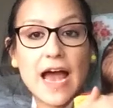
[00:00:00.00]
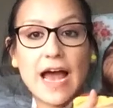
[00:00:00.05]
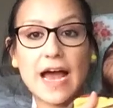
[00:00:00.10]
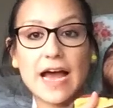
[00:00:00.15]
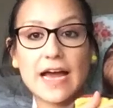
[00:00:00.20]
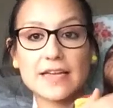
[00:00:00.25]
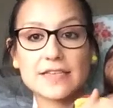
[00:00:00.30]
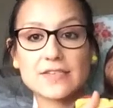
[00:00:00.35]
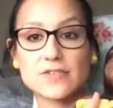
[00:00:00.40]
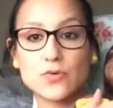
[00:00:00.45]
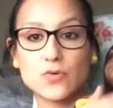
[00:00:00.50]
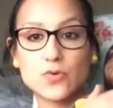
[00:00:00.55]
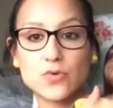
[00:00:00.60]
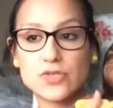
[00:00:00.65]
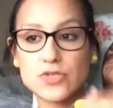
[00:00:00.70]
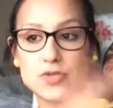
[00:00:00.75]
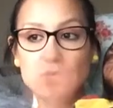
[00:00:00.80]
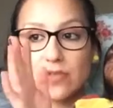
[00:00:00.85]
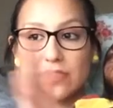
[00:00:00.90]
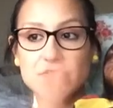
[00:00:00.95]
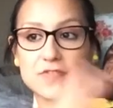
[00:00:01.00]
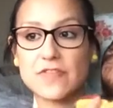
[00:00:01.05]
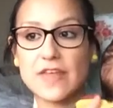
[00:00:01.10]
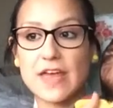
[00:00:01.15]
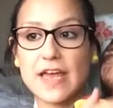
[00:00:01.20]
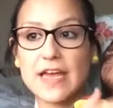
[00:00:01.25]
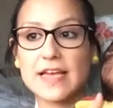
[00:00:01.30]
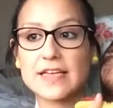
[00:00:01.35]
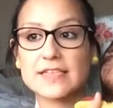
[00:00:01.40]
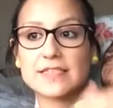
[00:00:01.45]
and all sorts of
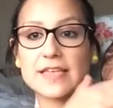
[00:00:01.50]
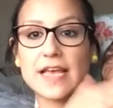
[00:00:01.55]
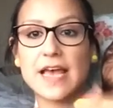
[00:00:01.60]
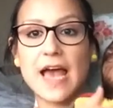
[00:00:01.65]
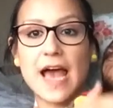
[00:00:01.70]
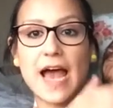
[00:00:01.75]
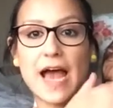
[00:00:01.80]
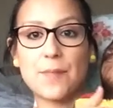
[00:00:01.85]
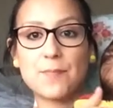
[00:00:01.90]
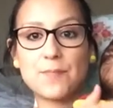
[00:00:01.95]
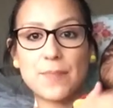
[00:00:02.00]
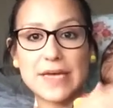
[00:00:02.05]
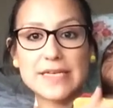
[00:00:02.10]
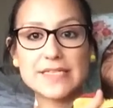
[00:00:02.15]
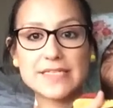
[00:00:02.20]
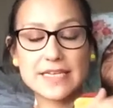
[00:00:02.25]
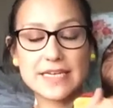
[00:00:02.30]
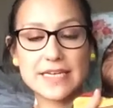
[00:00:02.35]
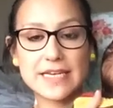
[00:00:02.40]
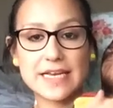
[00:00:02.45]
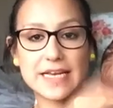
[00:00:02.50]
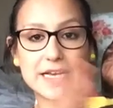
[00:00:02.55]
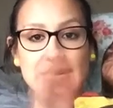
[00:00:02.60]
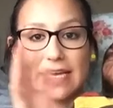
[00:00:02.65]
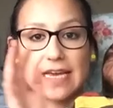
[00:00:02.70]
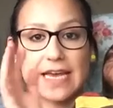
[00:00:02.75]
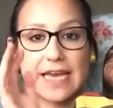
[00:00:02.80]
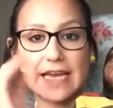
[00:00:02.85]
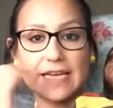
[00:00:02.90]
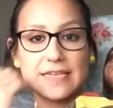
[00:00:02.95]
things, and
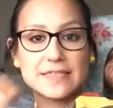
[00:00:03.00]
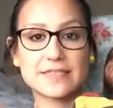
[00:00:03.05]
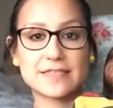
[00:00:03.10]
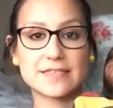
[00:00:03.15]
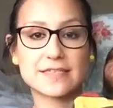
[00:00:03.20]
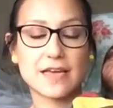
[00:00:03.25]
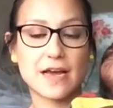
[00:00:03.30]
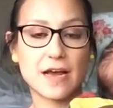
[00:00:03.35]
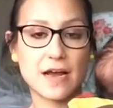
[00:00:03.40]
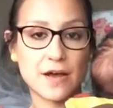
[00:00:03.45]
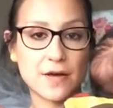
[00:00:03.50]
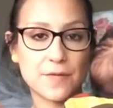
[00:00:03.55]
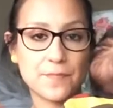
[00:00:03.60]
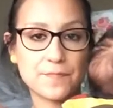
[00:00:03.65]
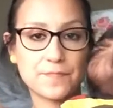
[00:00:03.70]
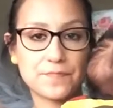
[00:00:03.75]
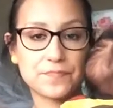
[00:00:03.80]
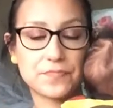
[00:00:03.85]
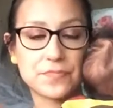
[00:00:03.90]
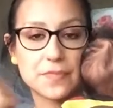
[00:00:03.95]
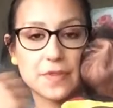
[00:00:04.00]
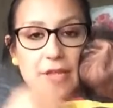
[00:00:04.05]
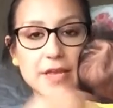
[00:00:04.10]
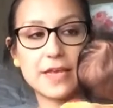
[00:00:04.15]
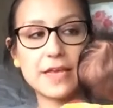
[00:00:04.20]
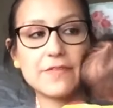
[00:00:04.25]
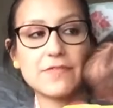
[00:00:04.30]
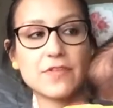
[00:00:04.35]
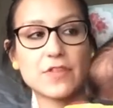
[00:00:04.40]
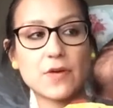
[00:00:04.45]
basically it's
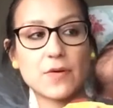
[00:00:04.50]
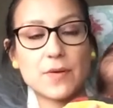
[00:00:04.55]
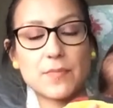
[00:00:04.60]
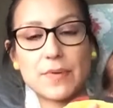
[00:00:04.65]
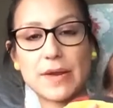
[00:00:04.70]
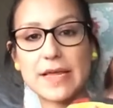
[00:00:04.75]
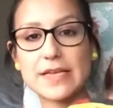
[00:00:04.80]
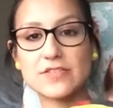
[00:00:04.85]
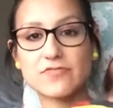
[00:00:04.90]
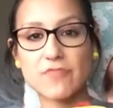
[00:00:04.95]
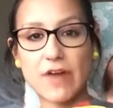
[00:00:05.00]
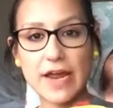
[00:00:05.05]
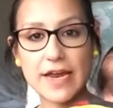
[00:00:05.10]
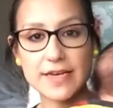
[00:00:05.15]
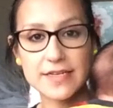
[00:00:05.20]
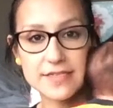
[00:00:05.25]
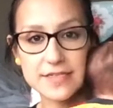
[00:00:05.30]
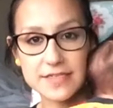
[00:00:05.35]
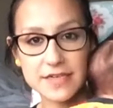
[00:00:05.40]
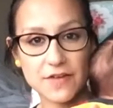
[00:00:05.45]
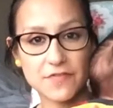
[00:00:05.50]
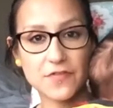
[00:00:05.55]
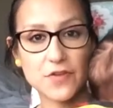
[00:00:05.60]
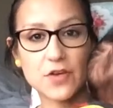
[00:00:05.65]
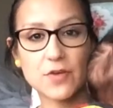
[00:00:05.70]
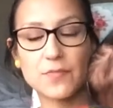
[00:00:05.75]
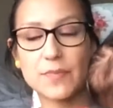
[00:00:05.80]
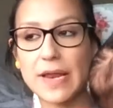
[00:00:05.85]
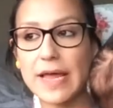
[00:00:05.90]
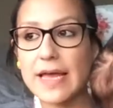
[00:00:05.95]
even though it plays rain and stuff,
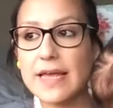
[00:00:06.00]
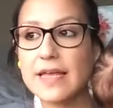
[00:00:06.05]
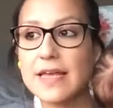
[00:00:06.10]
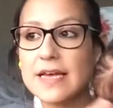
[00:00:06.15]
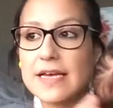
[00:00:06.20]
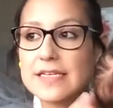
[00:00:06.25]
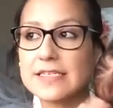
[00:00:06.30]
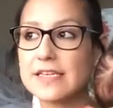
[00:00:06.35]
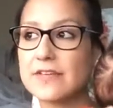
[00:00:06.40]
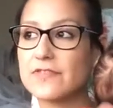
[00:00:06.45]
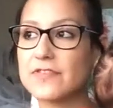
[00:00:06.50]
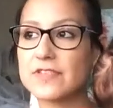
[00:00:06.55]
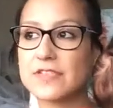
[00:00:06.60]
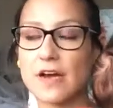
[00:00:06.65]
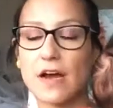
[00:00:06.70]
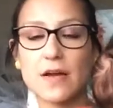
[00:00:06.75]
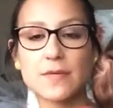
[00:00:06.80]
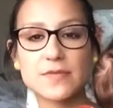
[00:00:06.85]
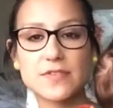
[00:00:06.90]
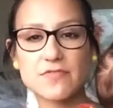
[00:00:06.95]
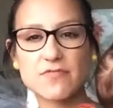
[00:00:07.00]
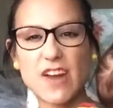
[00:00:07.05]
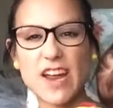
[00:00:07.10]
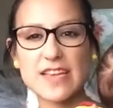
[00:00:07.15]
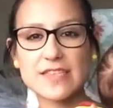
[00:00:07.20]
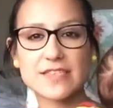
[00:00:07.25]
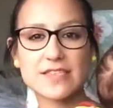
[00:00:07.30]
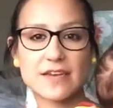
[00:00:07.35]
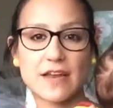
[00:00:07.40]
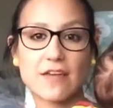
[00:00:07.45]
you can play different types of
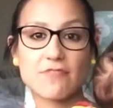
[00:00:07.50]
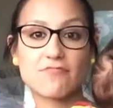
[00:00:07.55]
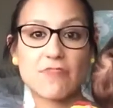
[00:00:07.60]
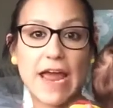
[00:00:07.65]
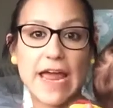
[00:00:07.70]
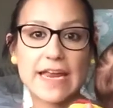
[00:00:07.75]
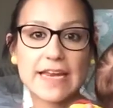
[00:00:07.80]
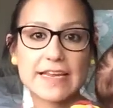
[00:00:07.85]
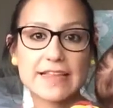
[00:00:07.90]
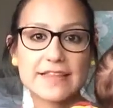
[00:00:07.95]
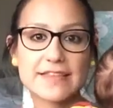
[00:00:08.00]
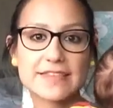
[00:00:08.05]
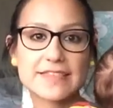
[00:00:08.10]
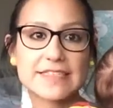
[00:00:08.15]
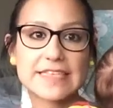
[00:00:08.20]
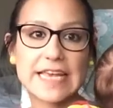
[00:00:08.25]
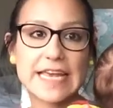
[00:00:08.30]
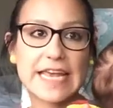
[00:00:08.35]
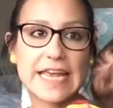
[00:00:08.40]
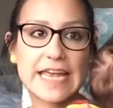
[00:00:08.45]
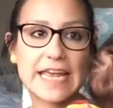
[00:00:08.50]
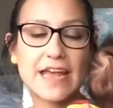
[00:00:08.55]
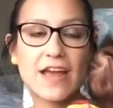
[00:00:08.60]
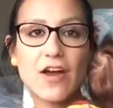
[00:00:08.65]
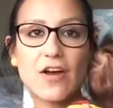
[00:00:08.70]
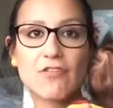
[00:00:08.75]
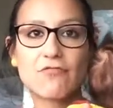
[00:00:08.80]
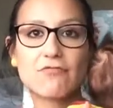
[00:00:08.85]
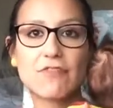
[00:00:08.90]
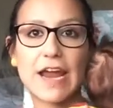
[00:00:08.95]
rain, so like rain in the sea,
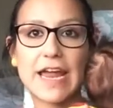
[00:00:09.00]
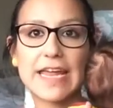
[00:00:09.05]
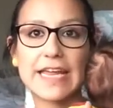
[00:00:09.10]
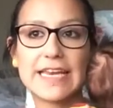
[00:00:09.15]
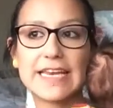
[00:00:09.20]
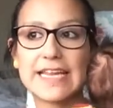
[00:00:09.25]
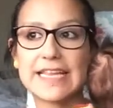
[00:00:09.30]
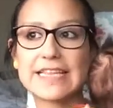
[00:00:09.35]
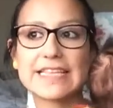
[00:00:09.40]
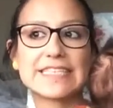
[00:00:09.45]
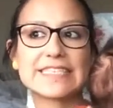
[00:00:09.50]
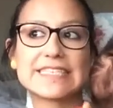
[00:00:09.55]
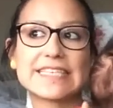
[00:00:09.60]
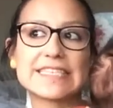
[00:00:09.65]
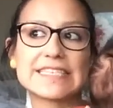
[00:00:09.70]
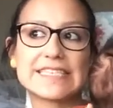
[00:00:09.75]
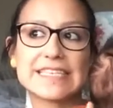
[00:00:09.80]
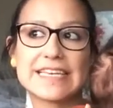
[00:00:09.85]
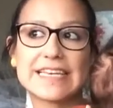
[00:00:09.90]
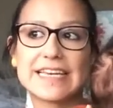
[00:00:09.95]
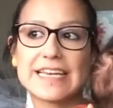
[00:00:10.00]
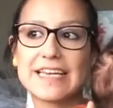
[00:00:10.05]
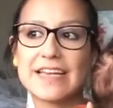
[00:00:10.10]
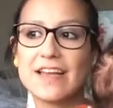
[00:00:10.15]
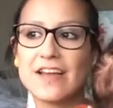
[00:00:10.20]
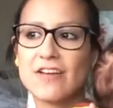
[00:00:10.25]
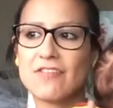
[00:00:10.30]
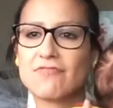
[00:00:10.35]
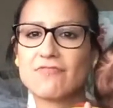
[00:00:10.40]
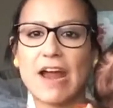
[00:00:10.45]
rain in the city,
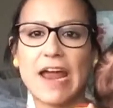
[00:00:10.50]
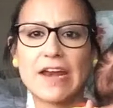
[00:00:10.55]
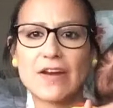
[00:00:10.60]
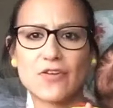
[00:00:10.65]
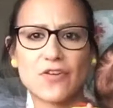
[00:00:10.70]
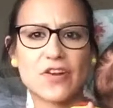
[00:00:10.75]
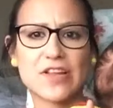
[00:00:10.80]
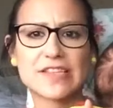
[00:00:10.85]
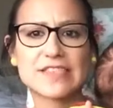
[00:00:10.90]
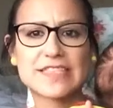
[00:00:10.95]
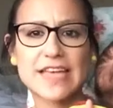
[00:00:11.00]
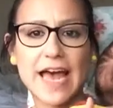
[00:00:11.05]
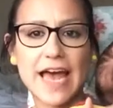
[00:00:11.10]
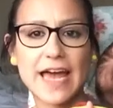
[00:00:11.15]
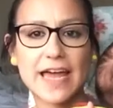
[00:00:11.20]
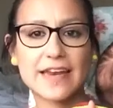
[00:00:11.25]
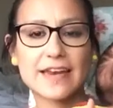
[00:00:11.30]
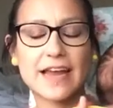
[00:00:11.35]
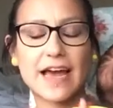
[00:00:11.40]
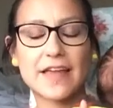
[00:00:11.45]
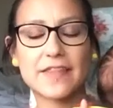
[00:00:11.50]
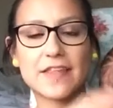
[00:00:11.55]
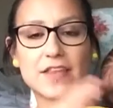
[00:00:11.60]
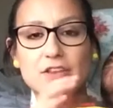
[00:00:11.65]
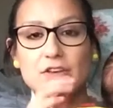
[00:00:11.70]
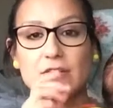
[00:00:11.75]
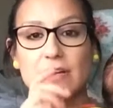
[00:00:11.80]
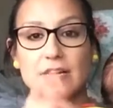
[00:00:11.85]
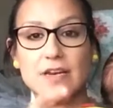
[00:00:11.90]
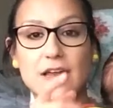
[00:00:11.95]
rain on a 10, and
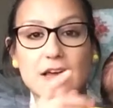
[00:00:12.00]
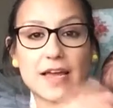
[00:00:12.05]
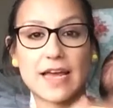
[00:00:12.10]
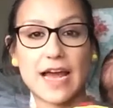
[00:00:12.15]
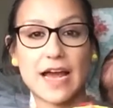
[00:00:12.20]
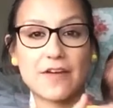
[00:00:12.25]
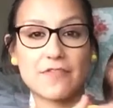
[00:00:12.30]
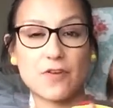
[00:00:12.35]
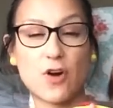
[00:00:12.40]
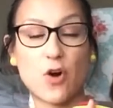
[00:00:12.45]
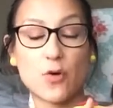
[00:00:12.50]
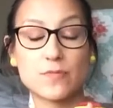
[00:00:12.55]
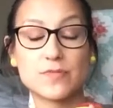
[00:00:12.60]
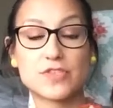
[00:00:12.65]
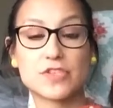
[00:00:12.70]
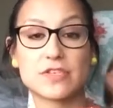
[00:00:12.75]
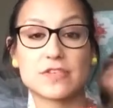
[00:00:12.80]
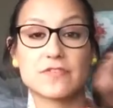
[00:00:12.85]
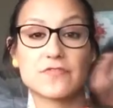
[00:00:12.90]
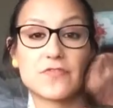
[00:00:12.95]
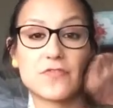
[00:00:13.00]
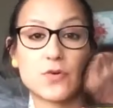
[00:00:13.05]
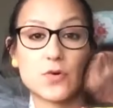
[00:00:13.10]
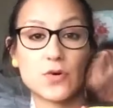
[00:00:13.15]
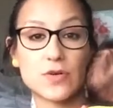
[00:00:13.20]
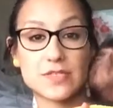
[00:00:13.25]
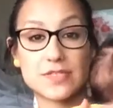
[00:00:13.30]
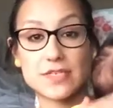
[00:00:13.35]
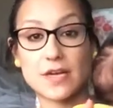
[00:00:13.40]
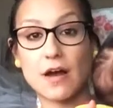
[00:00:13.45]
then you can like have option
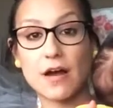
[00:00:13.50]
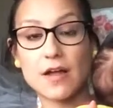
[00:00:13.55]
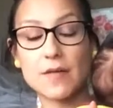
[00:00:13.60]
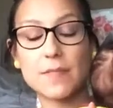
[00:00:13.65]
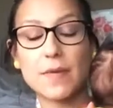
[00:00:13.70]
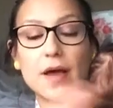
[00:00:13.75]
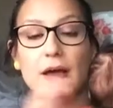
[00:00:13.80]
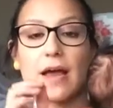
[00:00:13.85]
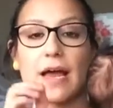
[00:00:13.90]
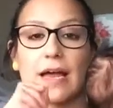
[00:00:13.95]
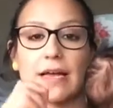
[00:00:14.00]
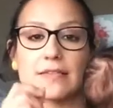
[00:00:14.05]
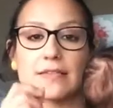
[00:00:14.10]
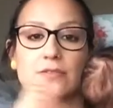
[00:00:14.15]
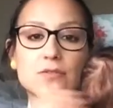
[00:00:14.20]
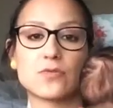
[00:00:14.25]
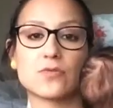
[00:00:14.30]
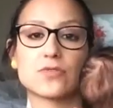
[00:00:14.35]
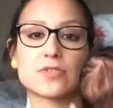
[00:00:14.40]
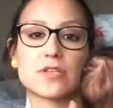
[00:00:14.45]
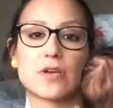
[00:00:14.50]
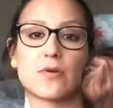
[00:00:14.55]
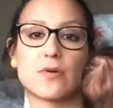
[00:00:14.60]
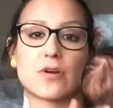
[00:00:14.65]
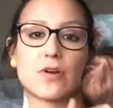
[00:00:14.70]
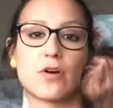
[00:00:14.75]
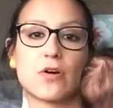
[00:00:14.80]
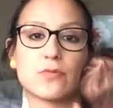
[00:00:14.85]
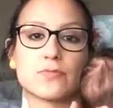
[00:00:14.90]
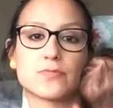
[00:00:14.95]
for a timer and also
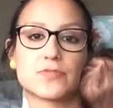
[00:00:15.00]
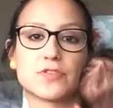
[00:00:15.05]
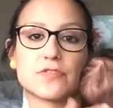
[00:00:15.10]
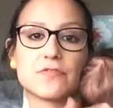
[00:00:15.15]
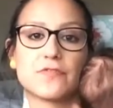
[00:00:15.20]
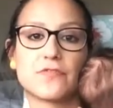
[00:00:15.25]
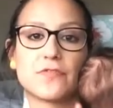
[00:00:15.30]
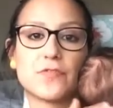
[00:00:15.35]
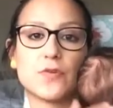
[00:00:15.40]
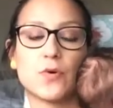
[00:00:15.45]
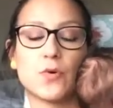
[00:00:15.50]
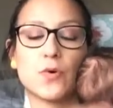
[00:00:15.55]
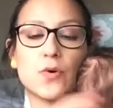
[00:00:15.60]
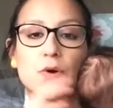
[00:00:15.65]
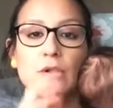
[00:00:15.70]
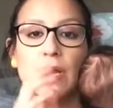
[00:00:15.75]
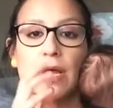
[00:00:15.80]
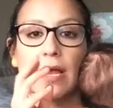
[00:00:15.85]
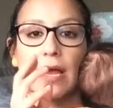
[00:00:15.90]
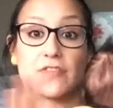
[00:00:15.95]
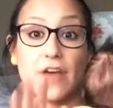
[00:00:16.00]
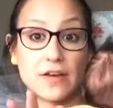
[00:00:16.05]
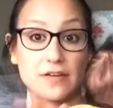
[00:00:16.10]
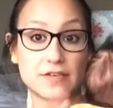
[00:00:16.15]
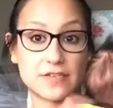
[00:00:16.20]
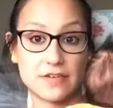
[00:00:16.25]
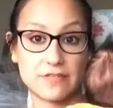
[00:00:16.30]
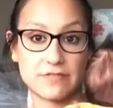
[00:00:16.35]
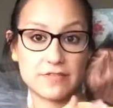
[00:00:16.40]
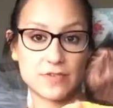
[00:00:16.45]
an option for
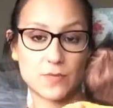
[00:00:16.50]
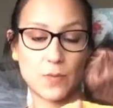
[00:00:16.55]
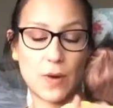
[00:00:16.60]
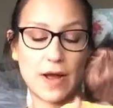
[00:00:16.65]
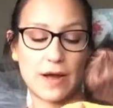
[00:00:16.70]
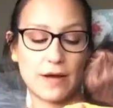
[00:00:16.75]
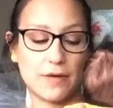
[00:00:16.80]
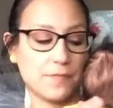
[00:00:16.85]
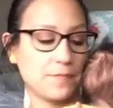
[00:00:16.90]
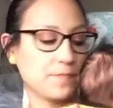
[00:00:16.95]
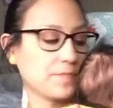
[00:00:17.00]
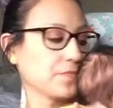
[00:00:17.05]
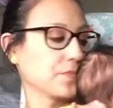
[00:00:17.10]
thunder as well.